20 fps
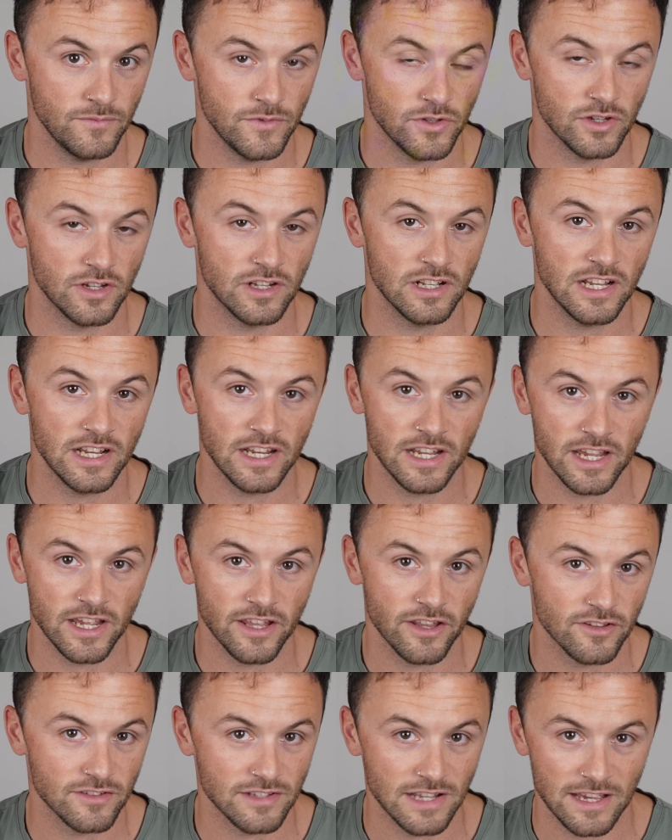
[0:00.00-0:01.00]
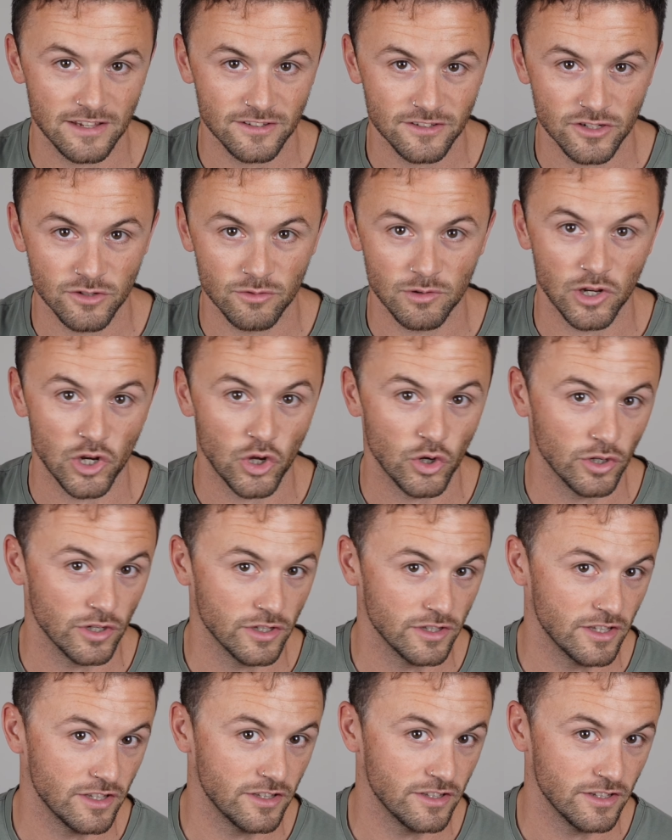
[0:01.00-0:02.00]
can clearly hear those last 2 are longer
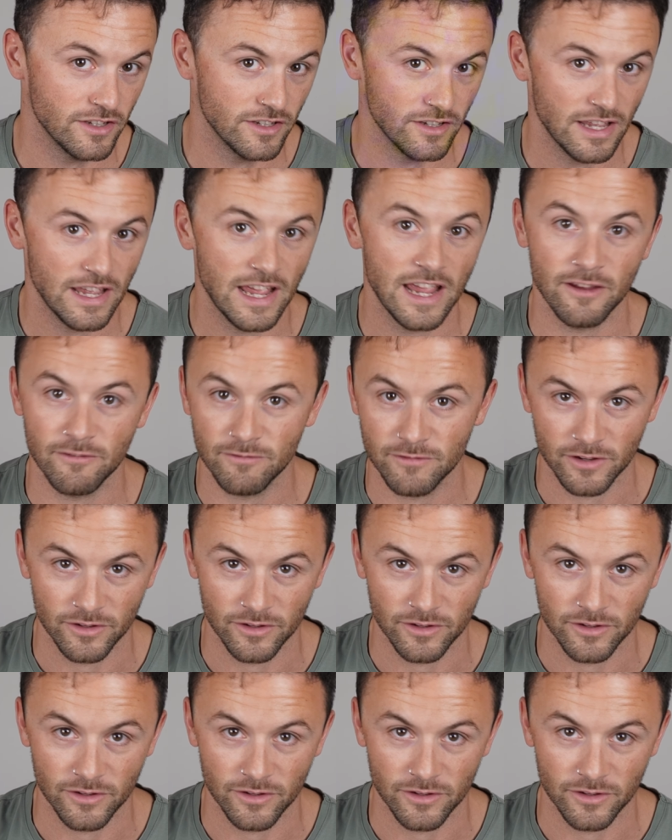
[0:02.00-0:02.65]
than the 8th